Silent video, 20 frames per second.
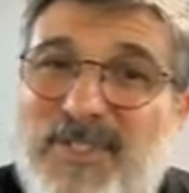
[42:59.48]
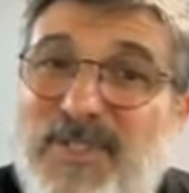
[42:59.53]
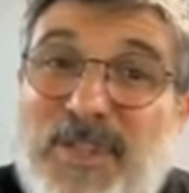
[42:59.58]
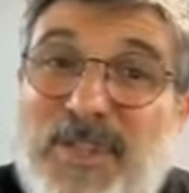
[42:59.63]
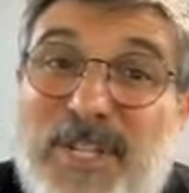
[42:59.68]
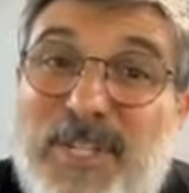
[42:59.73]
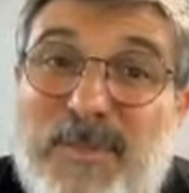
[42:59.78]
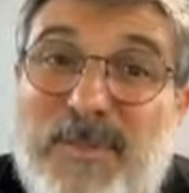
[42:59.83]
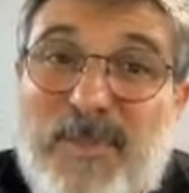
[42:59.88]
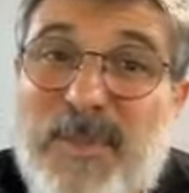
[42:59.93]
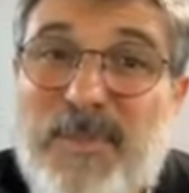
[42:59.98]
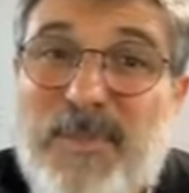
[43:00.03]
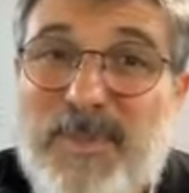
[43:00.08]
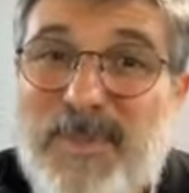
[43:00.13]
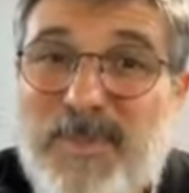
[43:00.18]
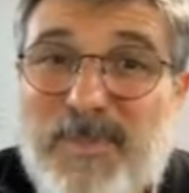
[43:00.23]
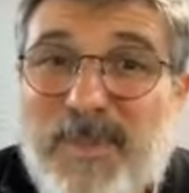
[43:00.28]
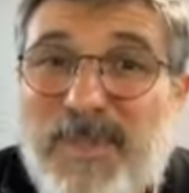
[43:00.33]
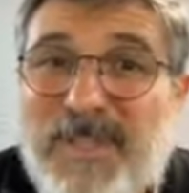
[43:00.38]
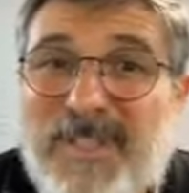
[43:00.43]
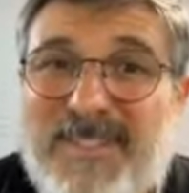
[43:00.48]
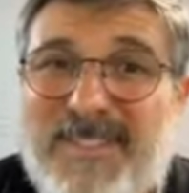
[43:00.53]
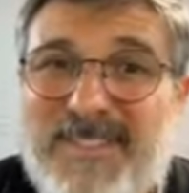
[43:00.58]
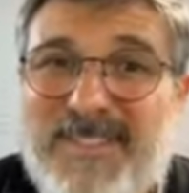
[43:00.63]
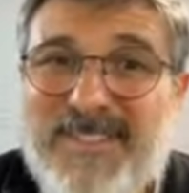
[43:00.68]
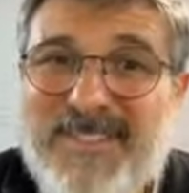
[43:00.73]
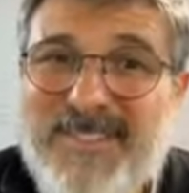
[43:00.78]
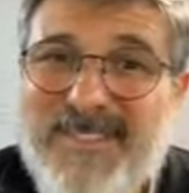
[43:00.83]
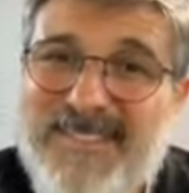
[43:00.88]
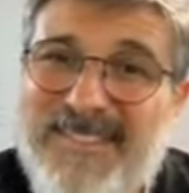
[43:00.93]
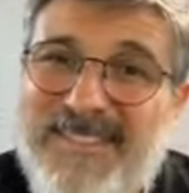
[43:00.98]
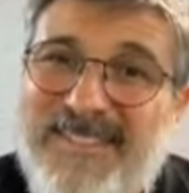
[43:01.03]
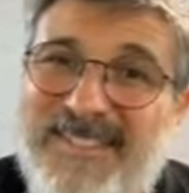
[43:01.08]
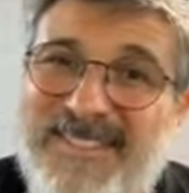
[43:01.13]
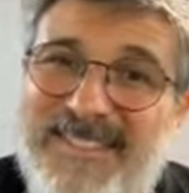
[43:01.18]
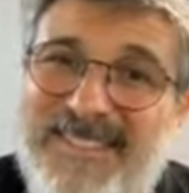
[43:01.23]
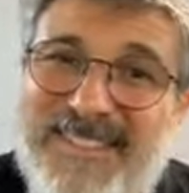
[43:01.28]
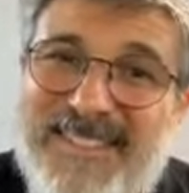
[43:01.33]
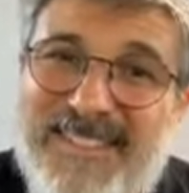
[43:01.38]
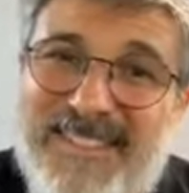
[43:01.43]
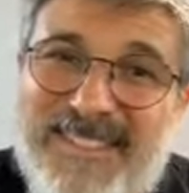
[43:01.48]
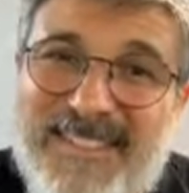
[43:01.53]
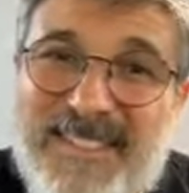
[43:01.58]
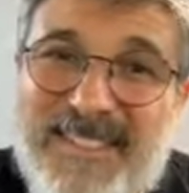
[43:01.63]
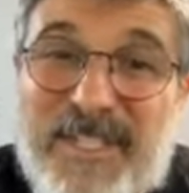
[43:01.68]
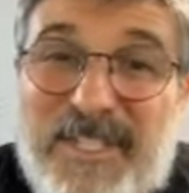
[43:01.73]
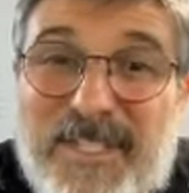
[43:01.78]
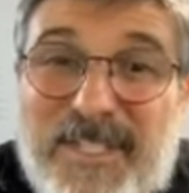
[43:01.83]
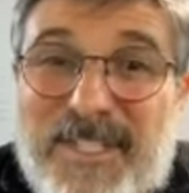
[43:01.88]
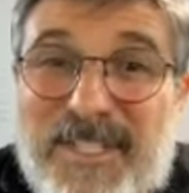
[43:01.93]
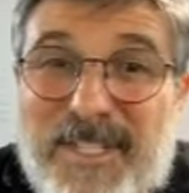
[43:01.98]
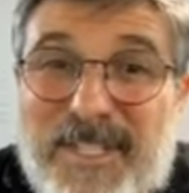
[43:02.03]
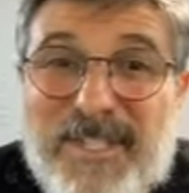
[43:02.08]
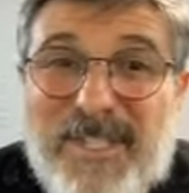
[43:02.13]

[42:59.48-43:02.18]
changed people's minds. Just